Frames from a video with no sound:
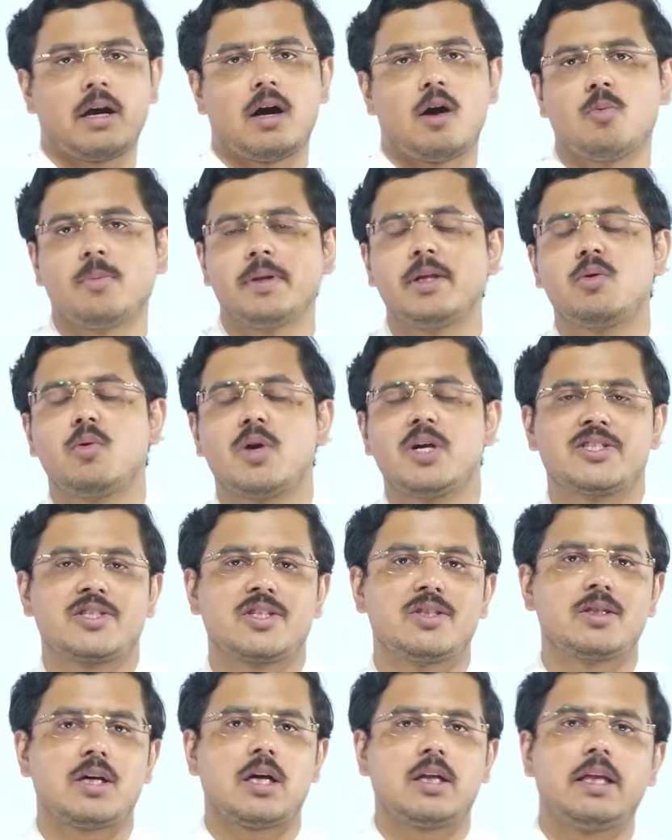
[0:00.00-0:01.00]
how many
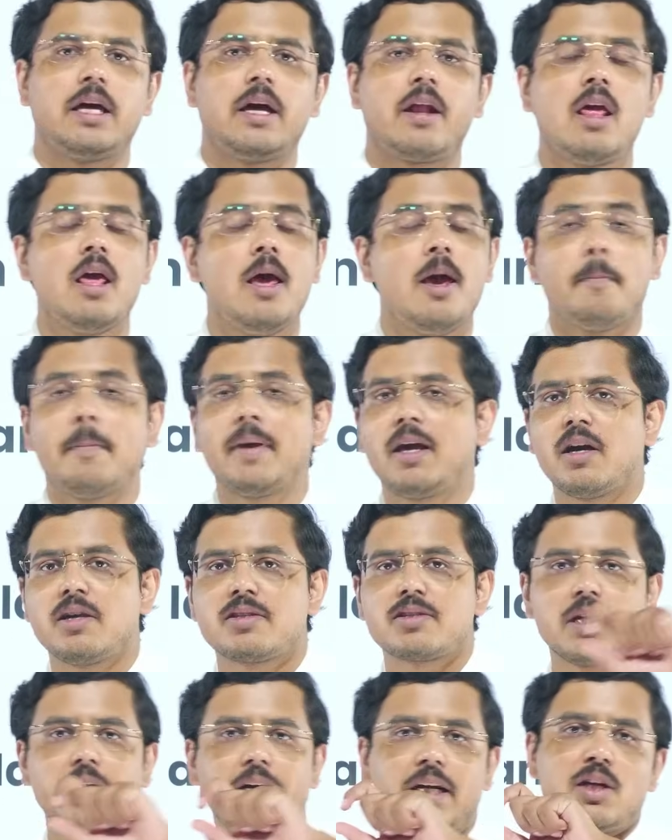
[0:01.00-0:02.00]
questions are there,
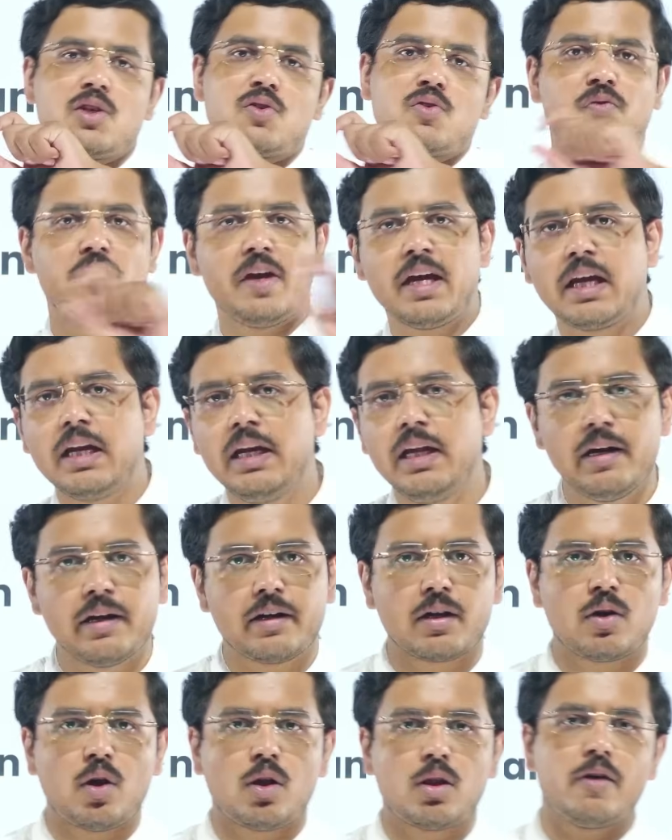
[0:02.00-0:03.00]
because it is vaguely
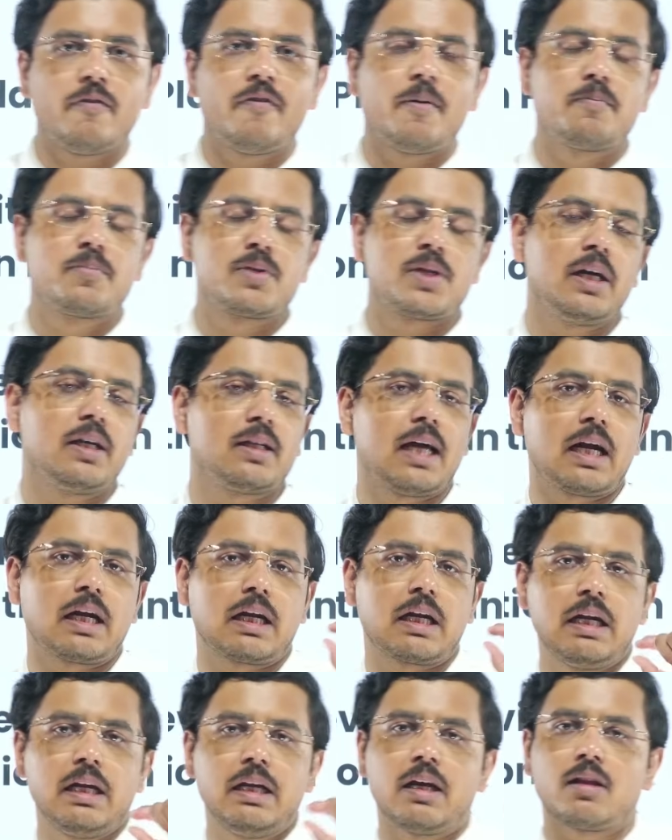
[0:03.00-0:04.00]
written on the website that
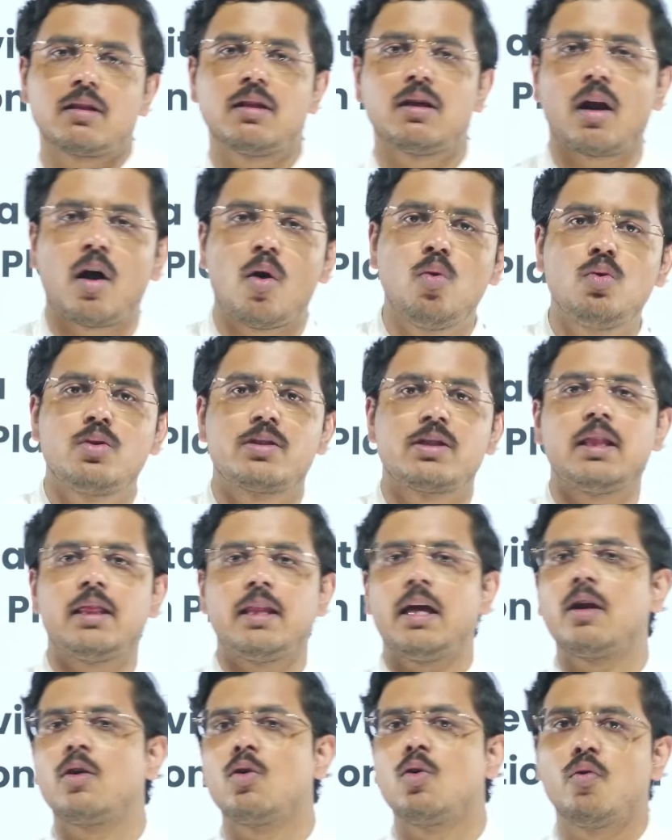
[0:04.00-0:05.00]
clear the rounds and
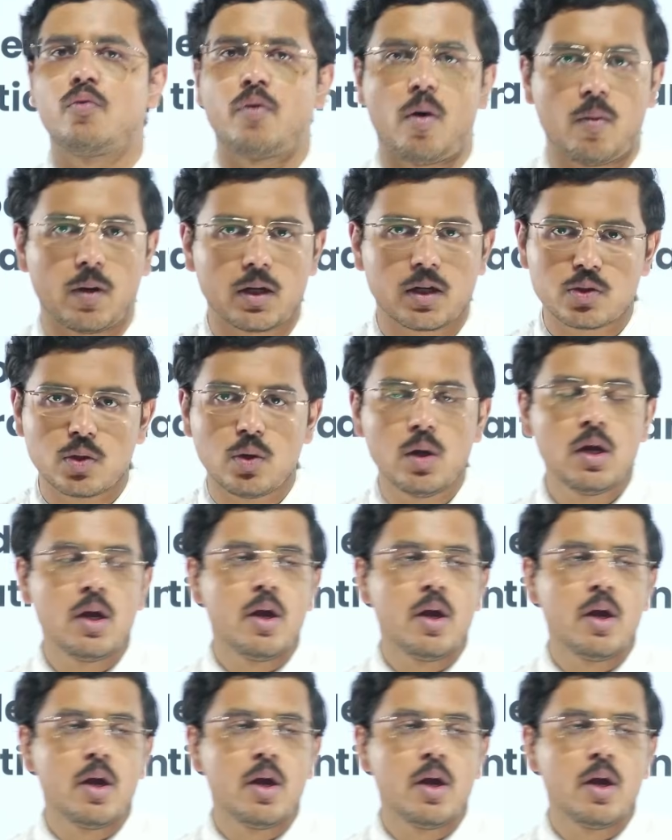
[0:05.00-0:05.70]
then go forward. So